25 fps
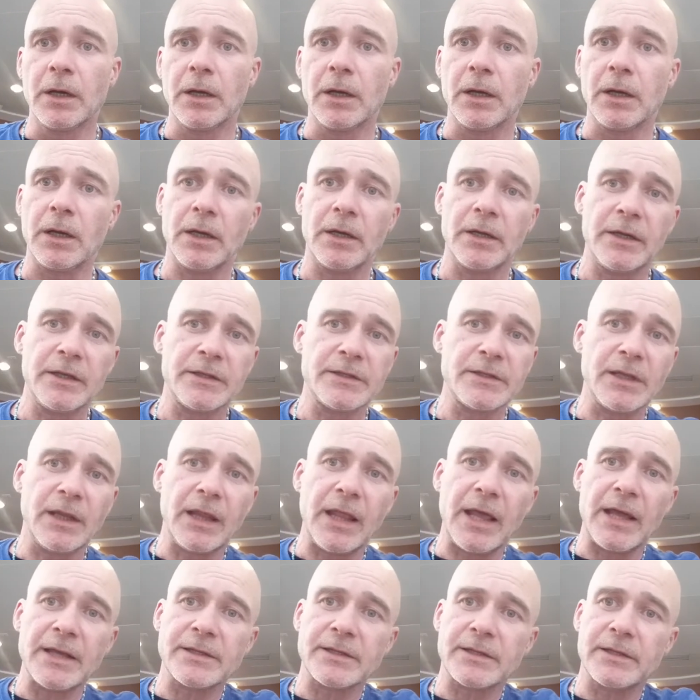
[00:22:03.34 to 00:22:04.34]
It's a
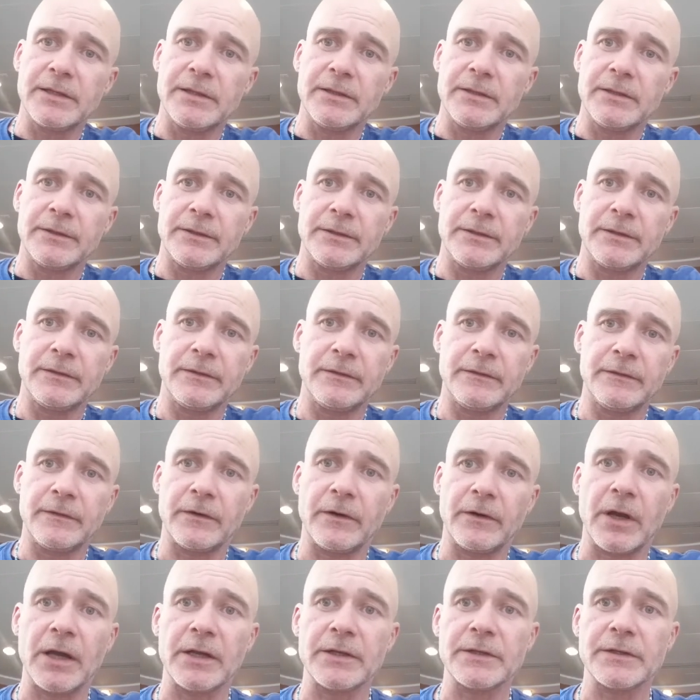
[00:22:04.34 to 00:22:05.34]
lesson
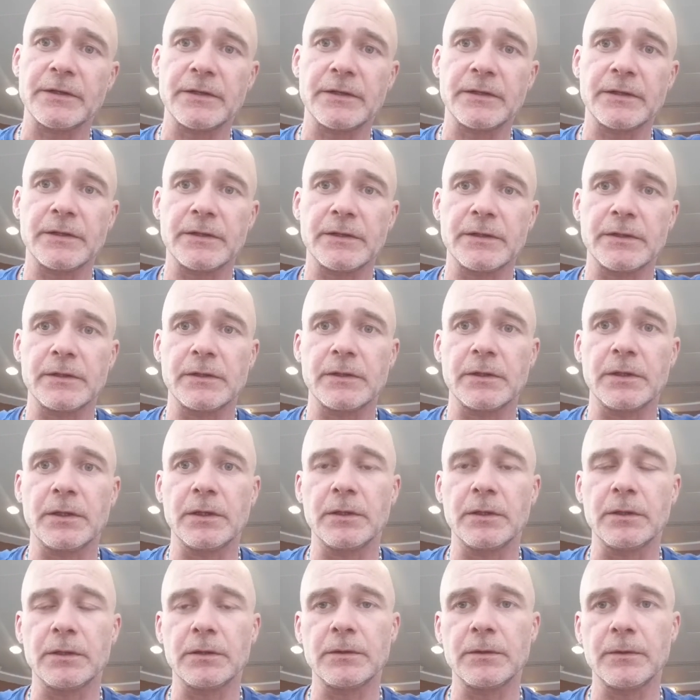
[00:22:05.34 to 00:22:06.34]
for us.
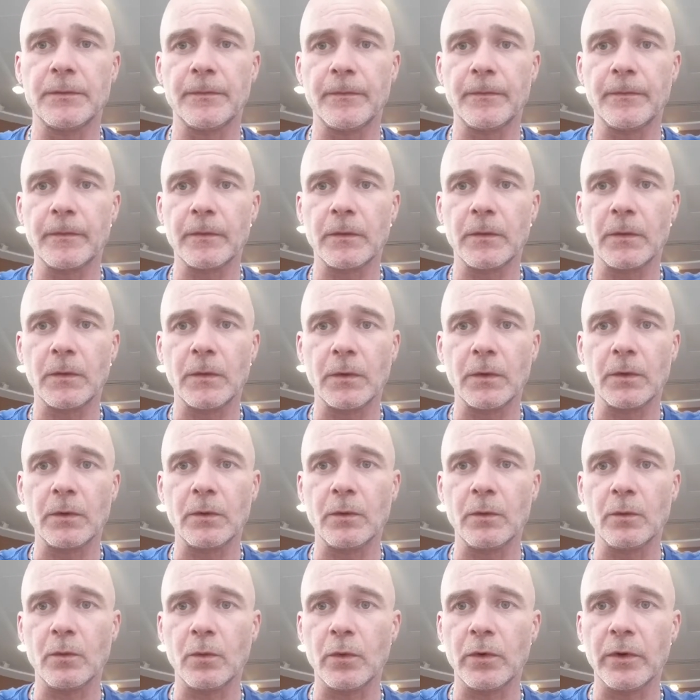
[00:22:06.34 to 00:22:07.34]

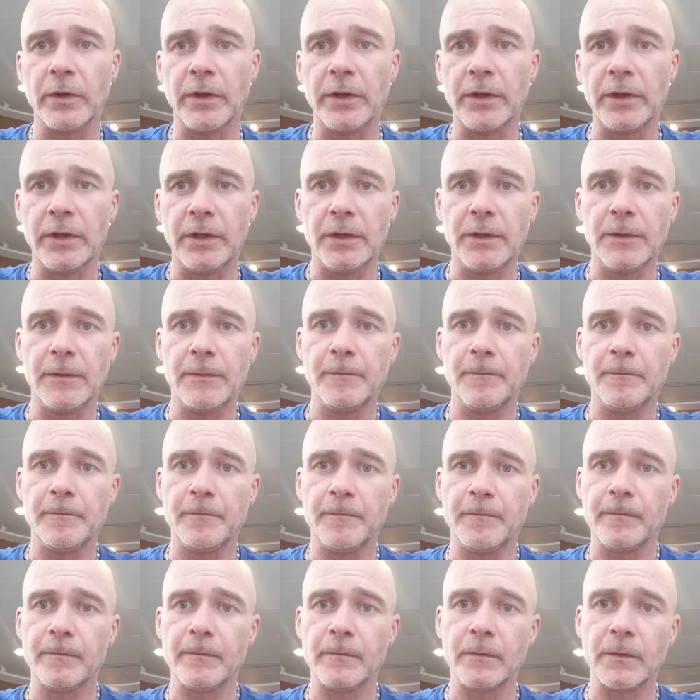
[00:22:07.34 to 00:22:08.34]
We're the
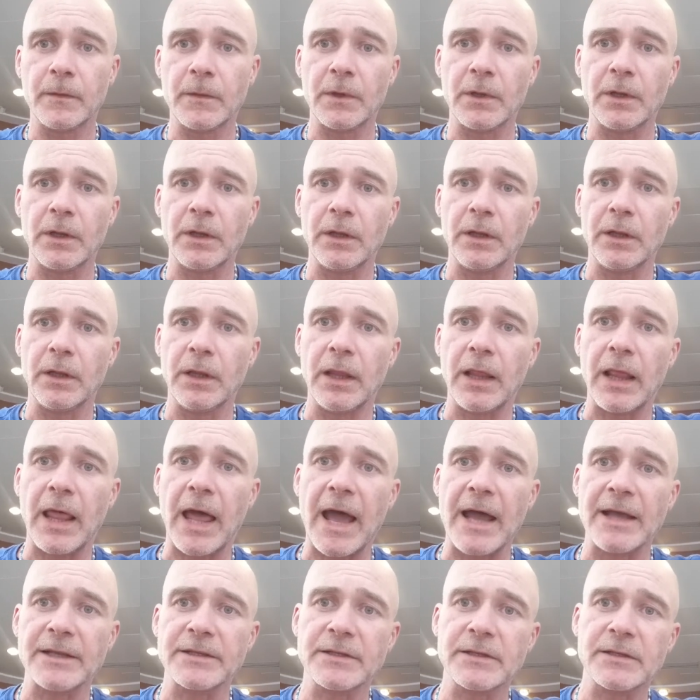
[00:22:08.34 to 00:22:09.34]

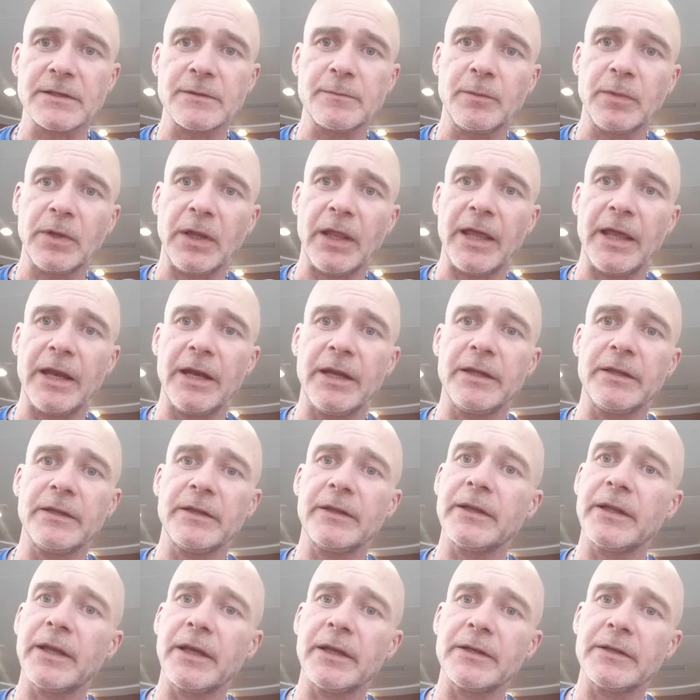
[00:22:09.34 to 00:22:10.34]
last planet
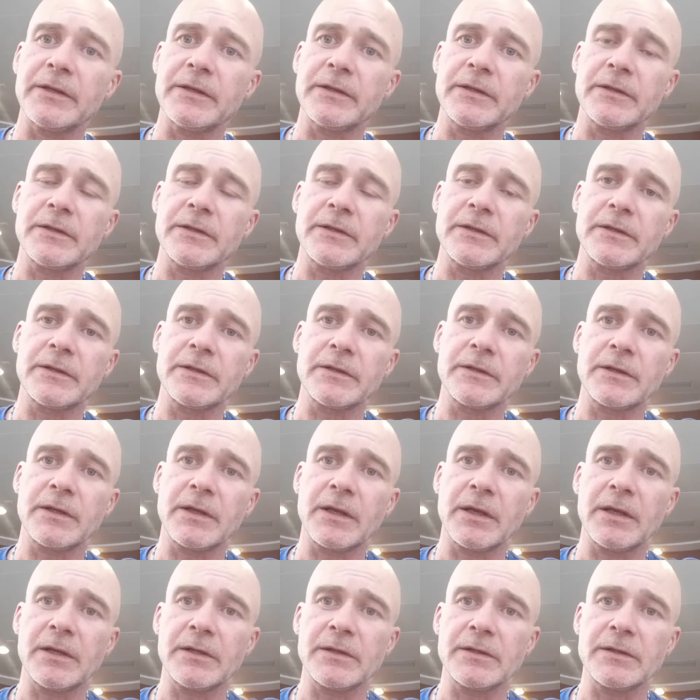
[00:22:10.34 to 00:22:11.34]
that
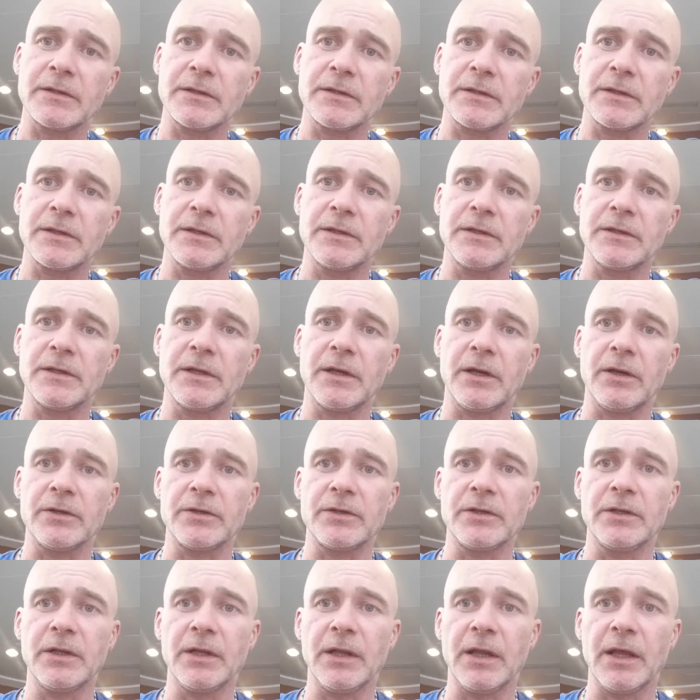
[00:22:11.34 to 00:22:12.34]
has
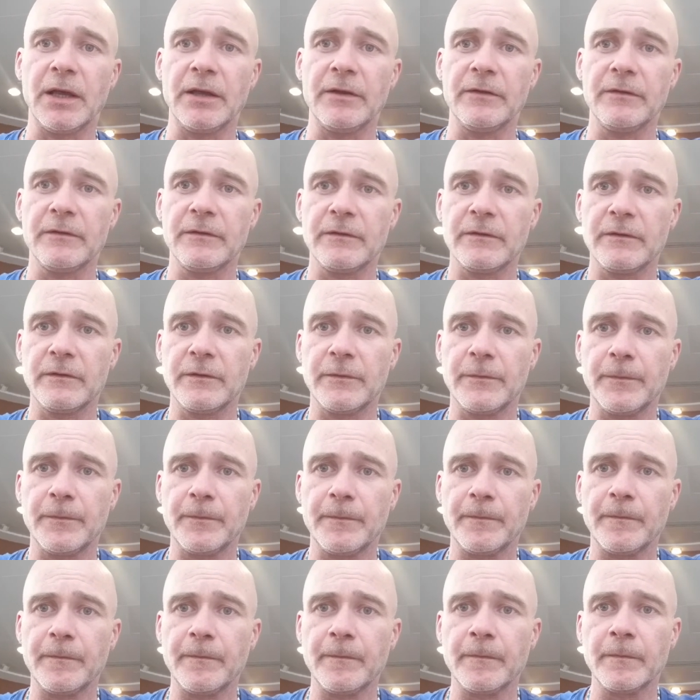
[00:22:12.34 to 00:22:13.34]
intelligent life
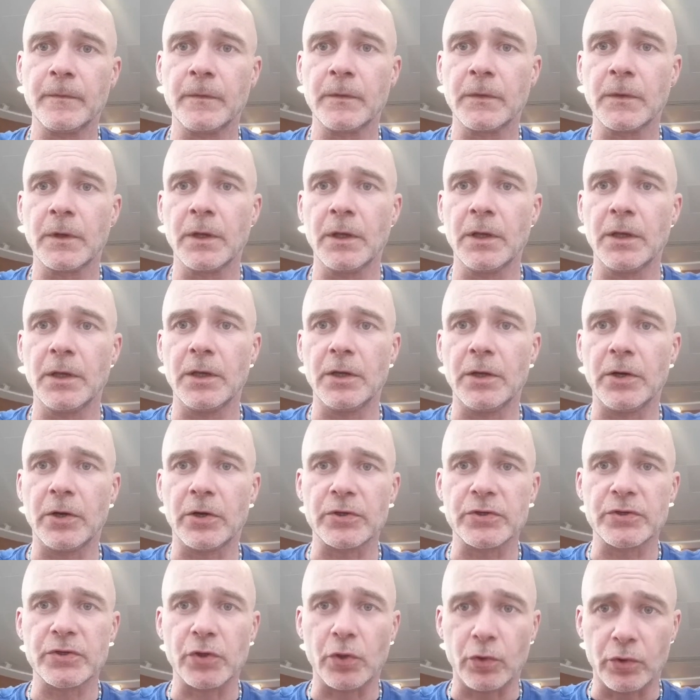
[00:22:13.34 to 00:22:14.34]
in
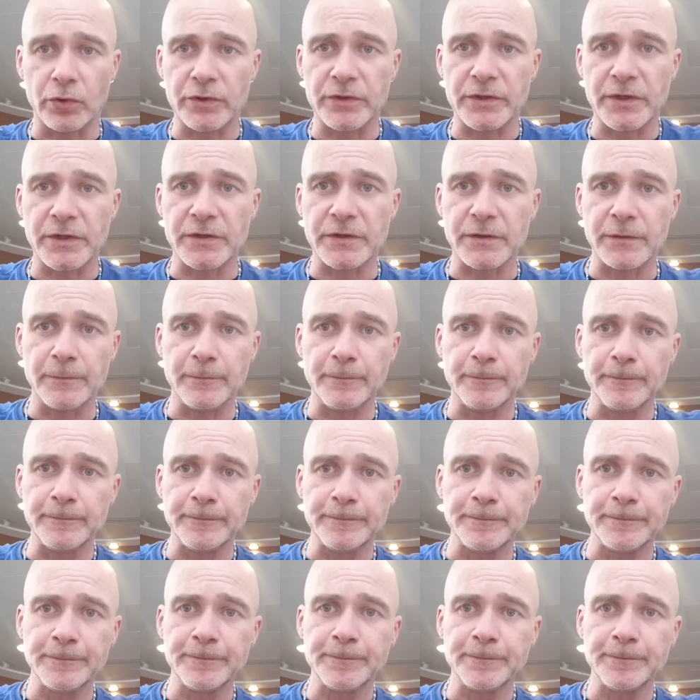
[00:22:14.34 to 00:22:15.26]
our solar system.